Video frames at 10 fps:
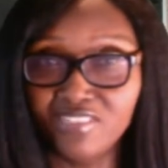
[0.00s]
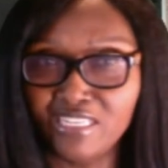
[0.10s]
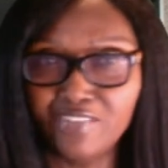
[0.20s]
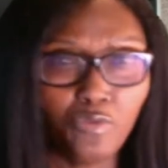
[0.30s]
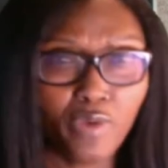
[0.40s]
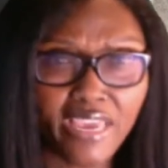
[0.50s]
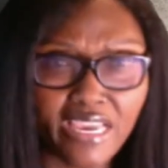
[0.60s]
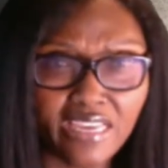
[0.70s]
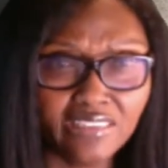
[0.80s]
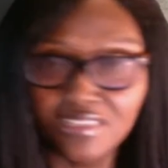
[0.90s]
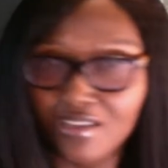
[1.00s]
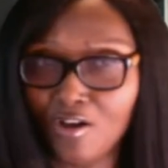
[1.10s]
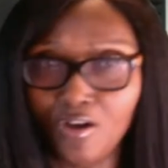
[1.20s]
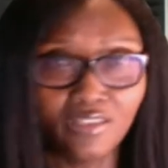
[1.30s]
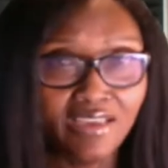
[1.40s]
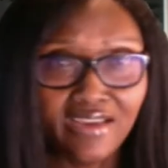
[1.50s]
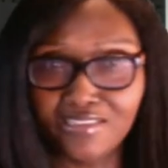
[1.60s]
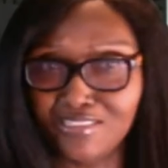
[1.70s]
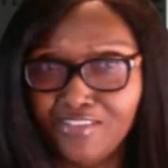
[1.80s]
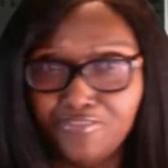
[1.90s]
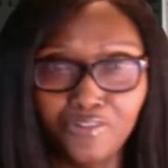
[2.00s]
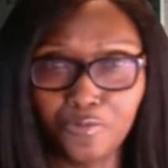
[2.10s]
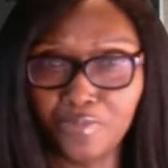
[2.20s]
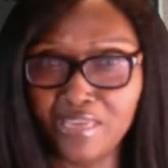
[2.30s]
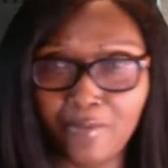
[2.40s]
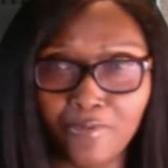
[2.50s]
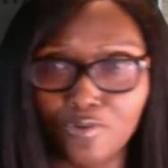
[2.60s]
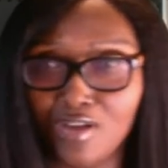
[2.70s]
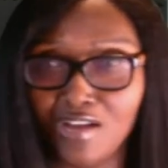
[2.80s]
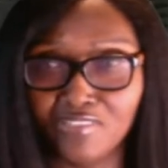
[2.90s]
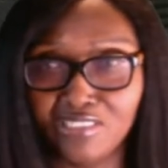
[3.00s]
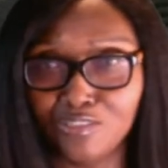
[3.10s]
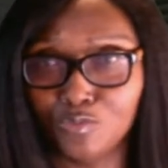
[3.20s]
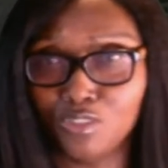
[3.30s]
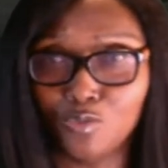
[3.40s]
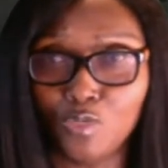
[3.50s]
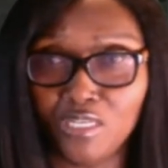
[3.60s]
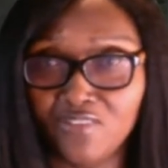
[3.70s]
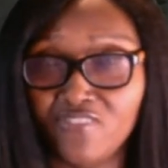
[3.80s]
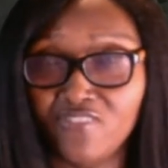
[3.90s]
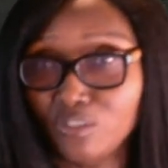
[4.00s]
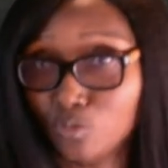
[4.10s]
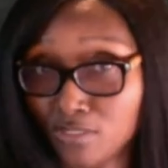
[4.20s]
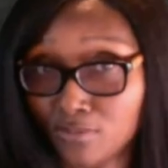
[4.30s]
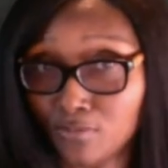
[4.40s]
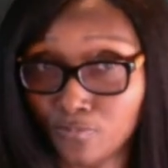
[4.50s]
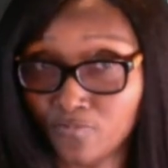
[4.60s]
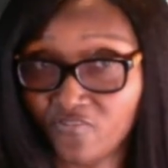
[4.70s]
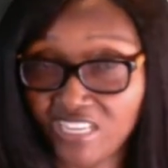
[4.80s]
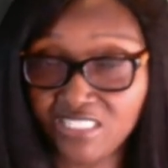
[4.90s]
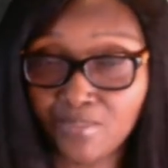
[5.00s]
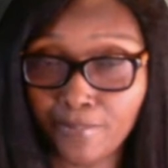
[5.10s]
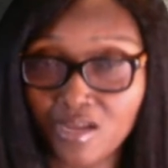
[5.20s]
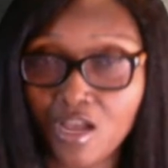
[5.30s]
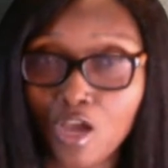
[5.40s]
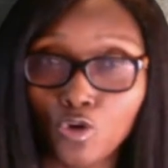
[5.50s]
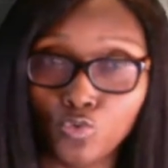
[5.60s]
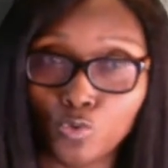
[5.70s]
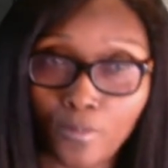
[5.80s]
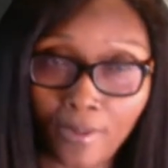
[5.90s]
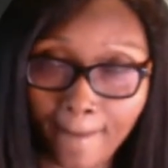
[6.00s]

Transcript: giveaways, all kind of stuff going to be having on Conversation with the Queen Facebook group.